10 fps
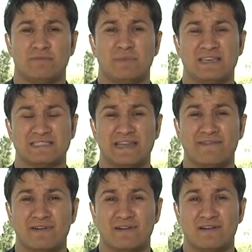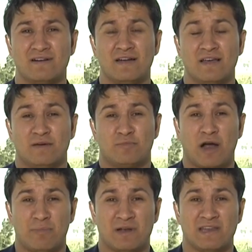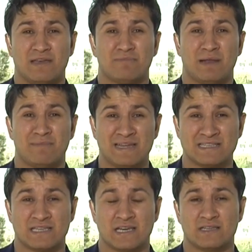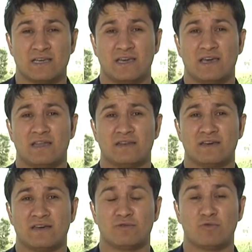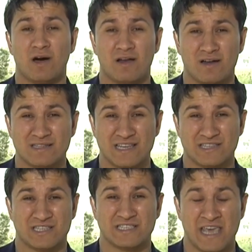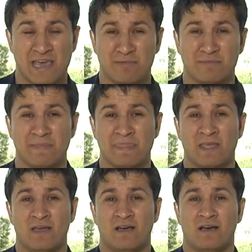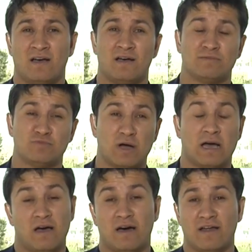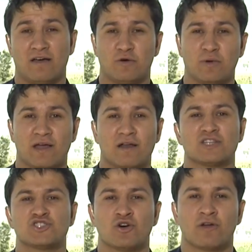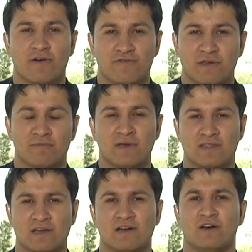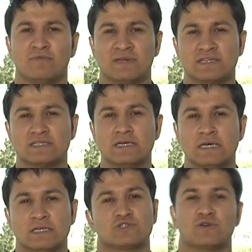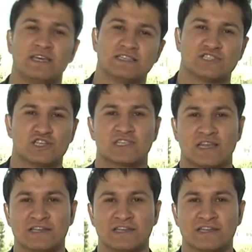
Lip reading: is never properly implemented. And warlords such as him, we are not short of them in the government. So he's just an